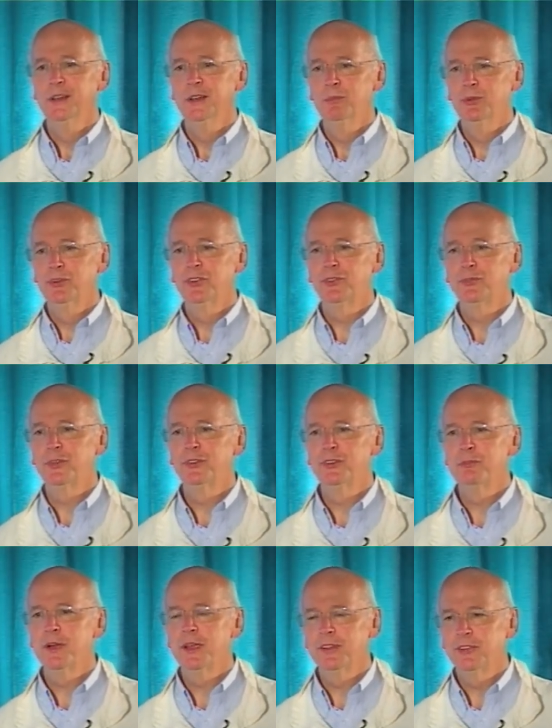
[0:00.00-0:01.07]
a Buddhist friend
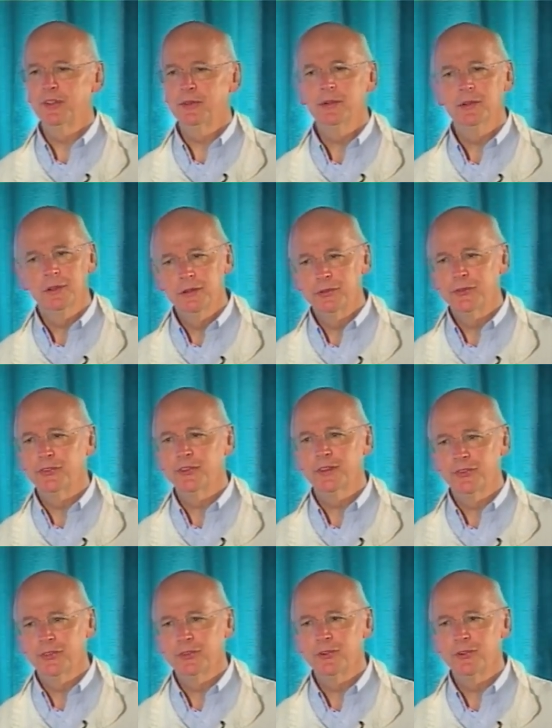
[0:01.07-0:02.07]
of mine said, "Oh, Lawrence, that's a